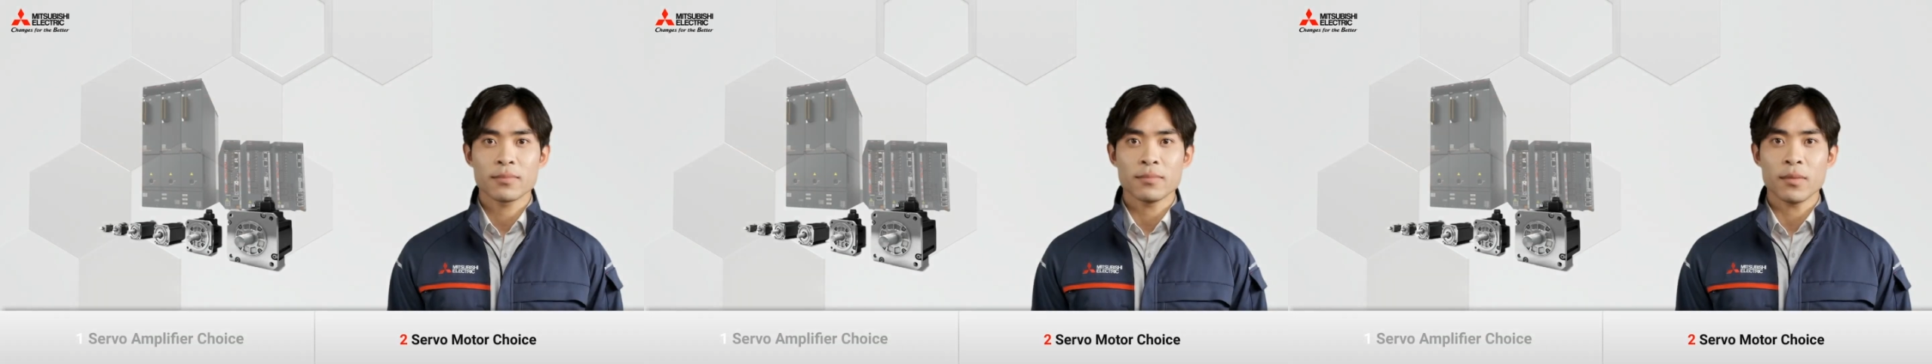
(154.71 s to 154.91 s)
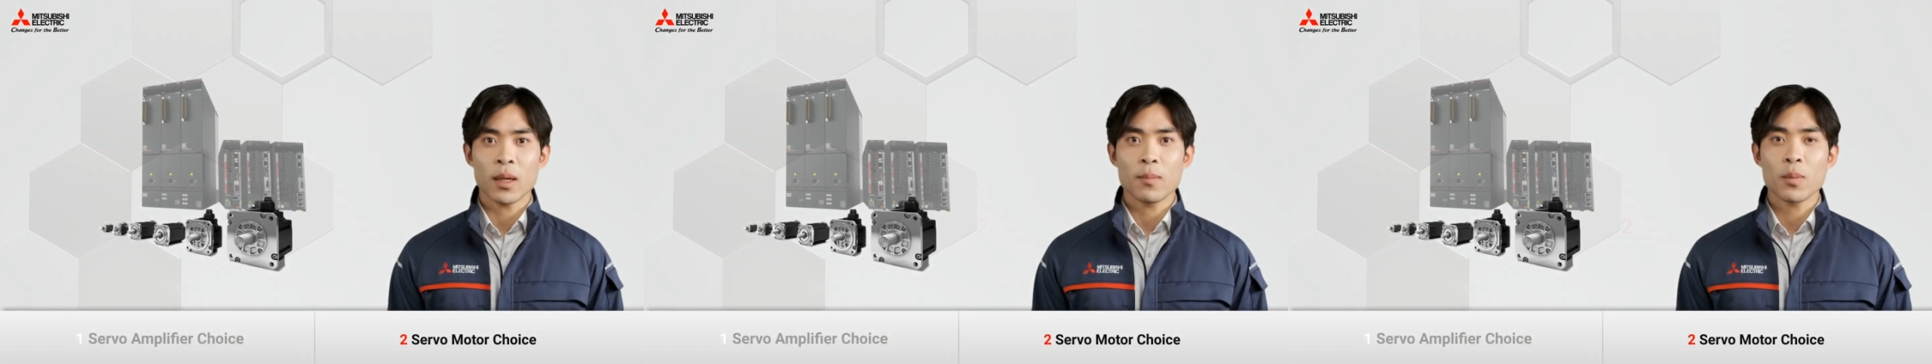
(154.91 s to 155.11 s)

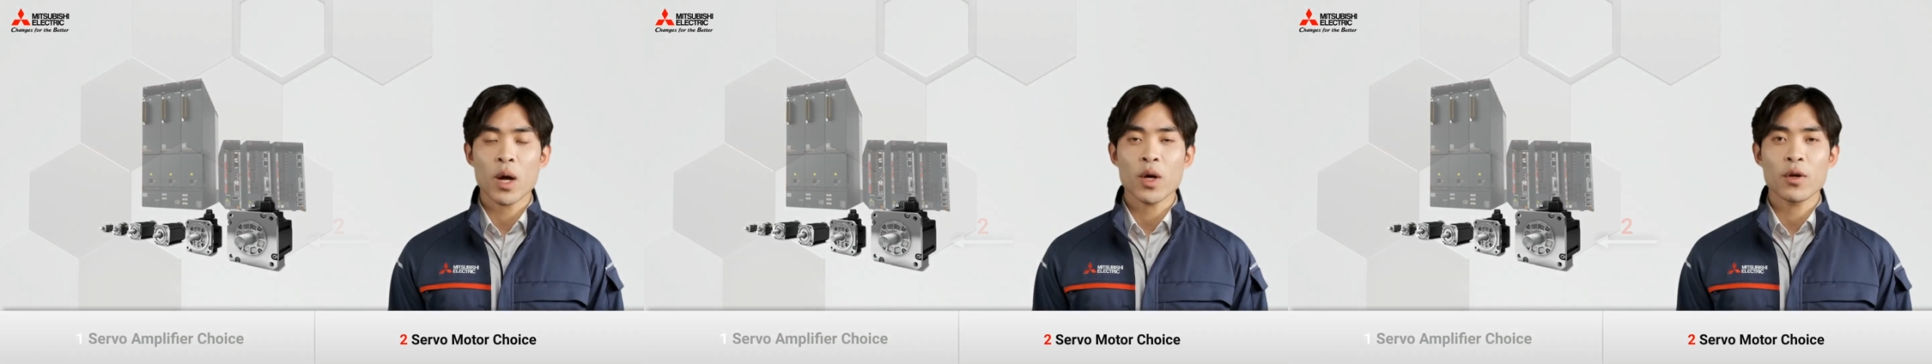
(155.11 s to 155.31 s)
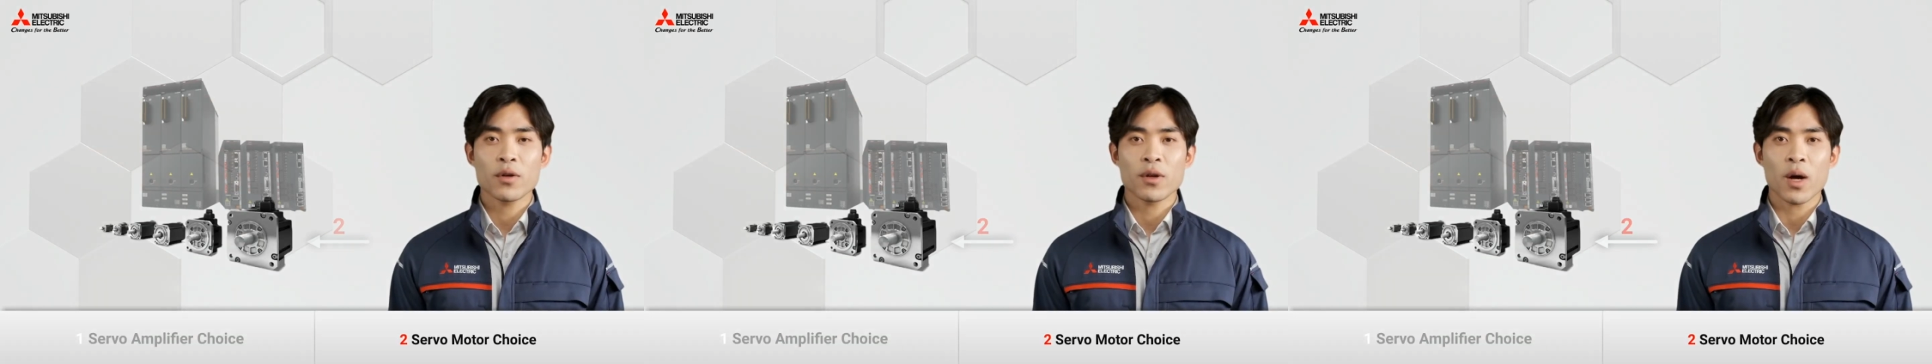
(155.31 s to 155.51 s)
The
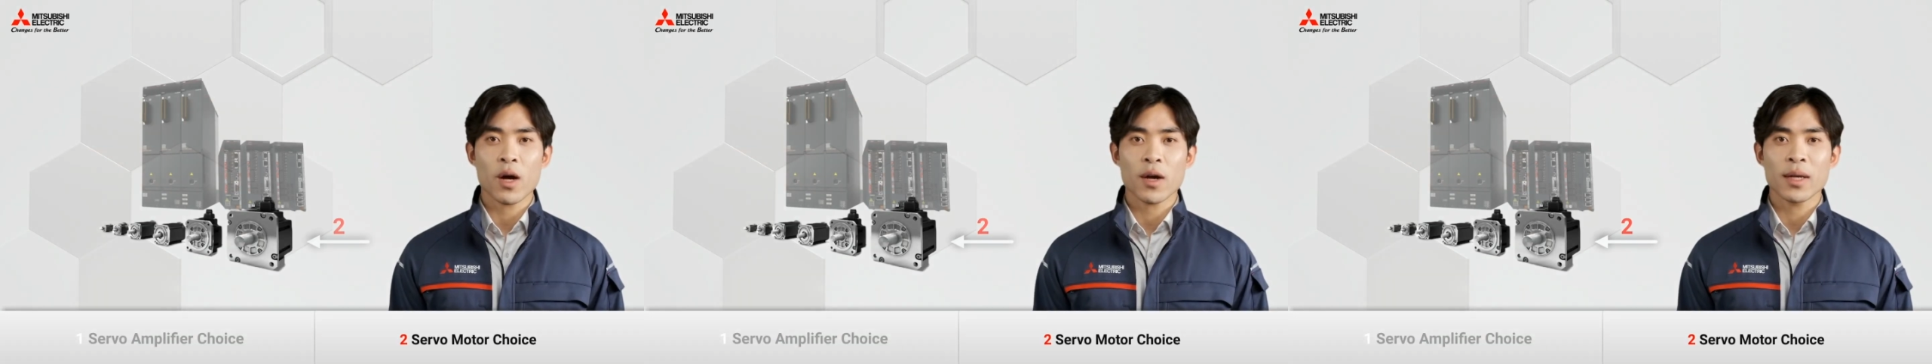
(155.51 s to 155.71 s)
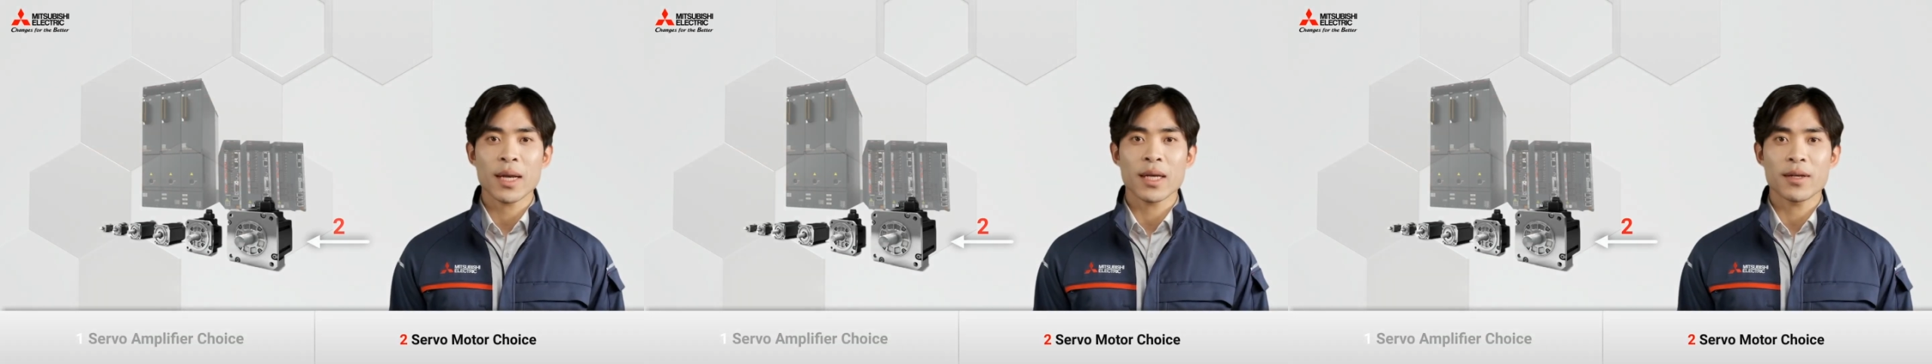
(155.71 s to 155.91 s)
motors are
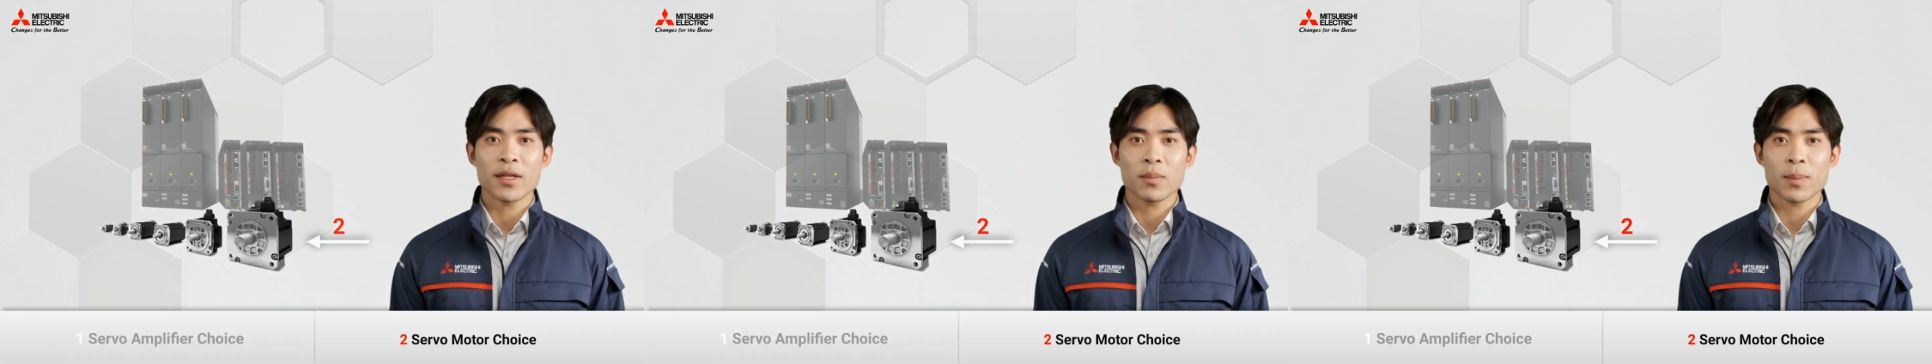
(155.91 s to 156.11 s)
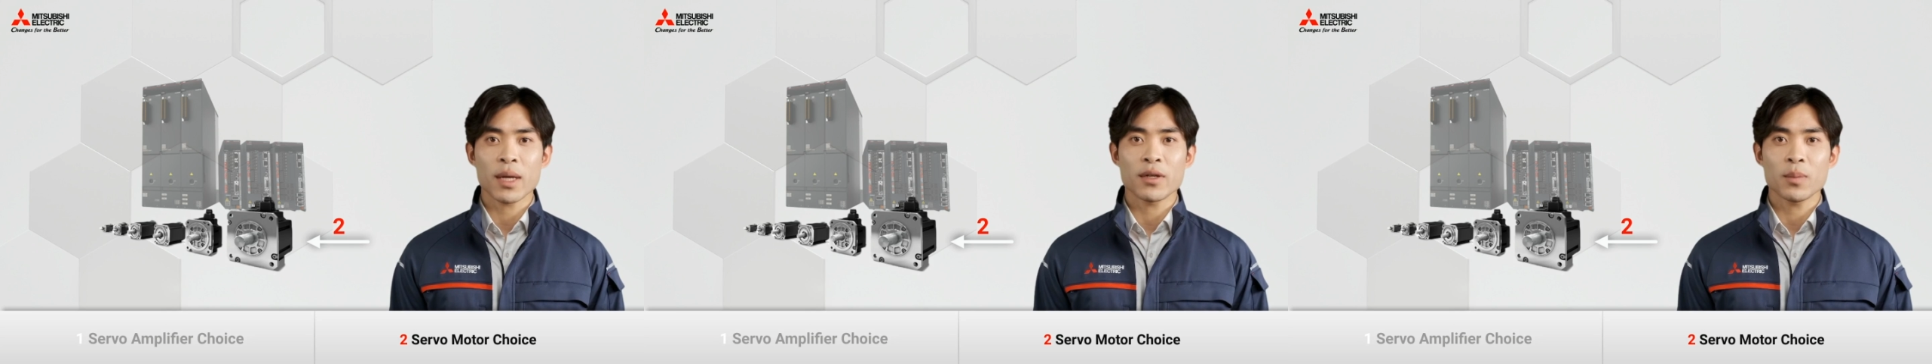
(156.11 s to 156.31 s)
an
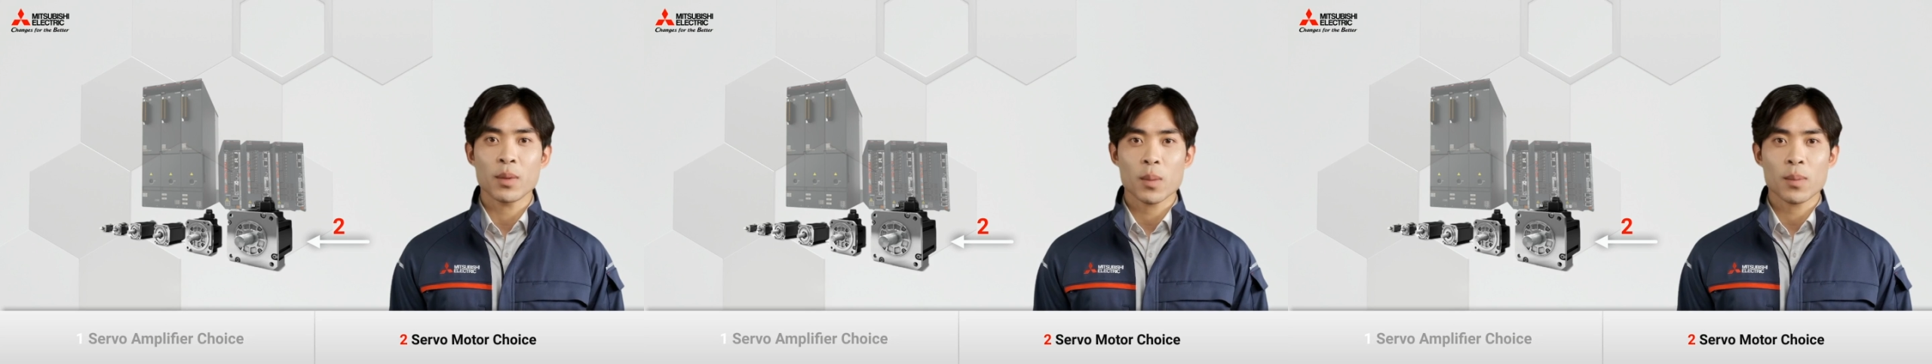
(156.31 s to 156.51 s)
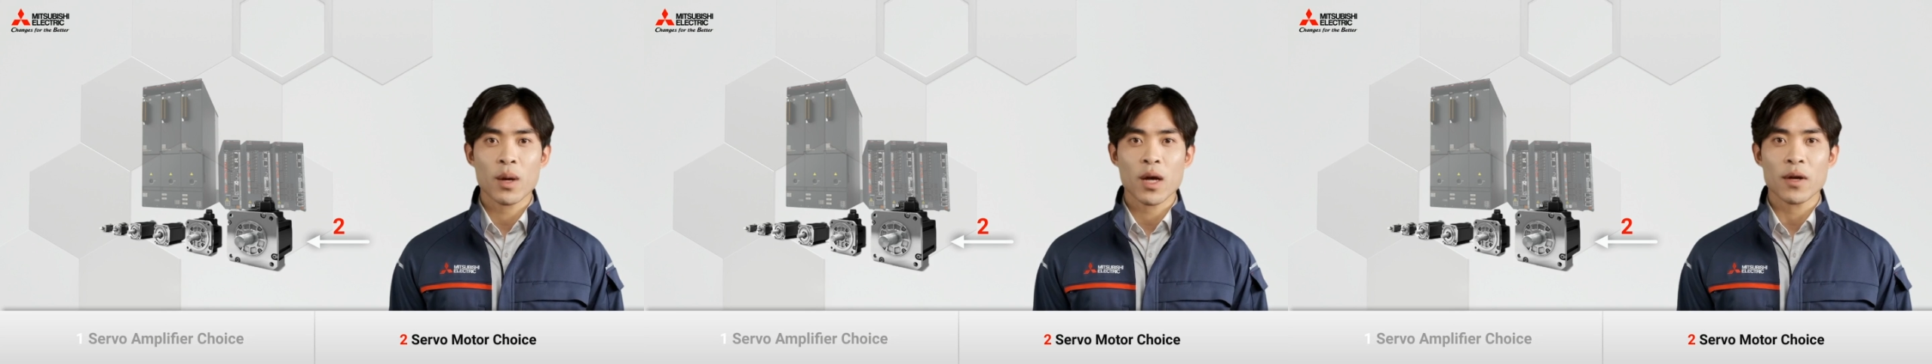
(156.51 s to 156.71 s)

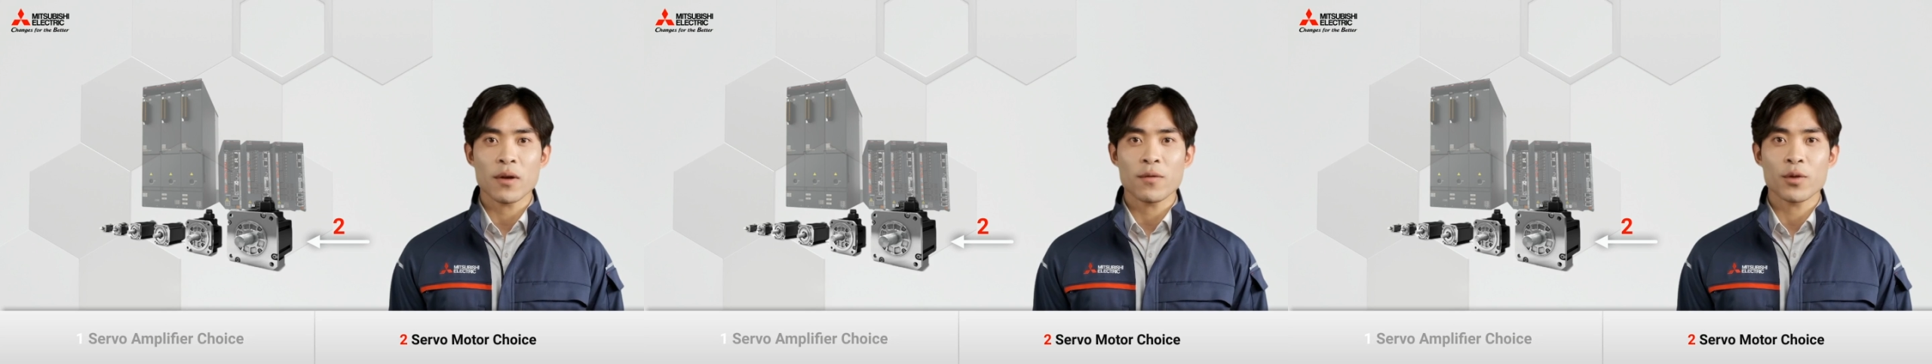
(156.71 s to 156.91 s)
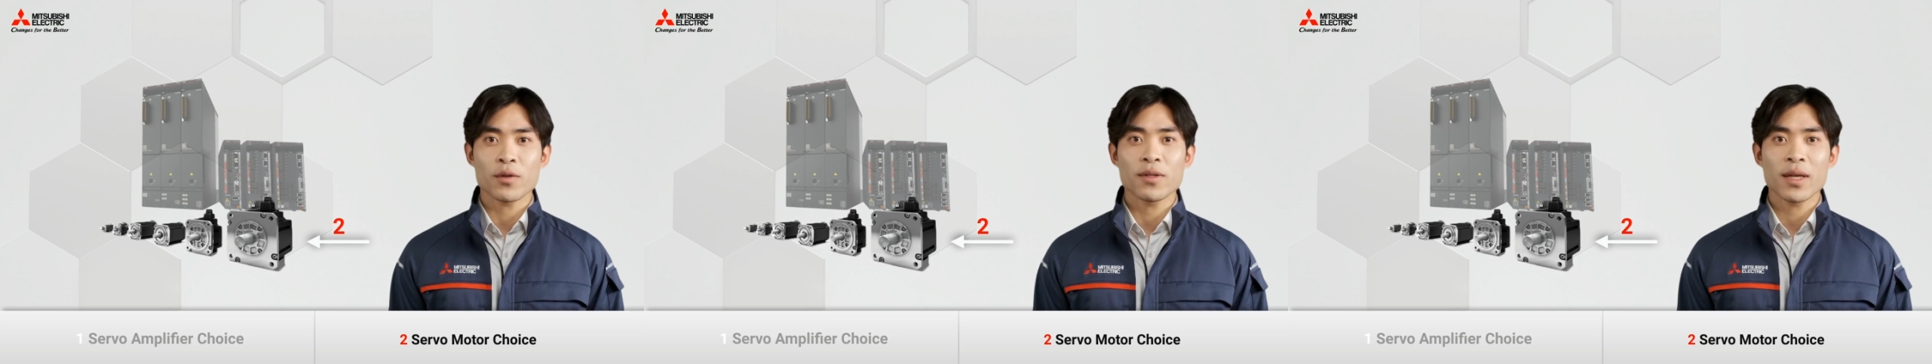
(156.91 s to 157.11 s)
indispensable part
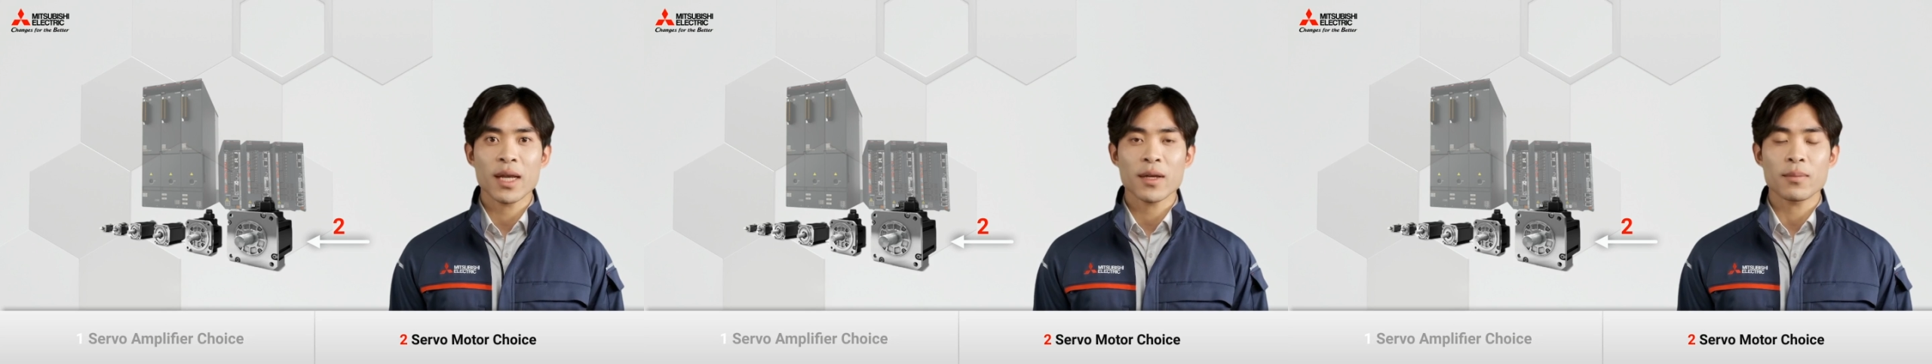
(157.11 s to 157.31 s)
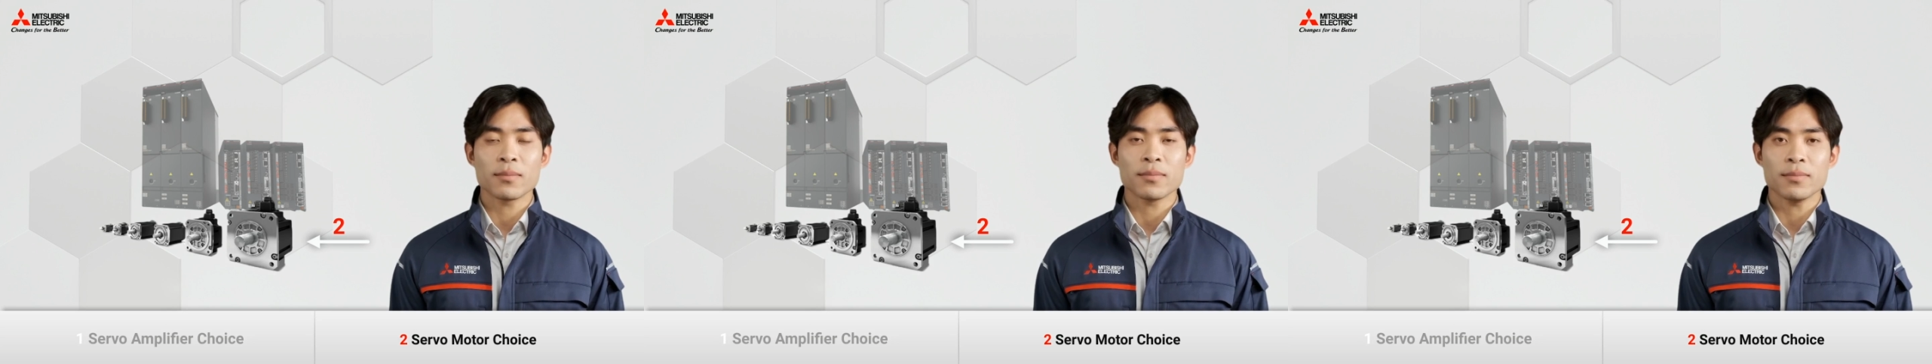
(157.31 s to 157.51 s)
of your setup.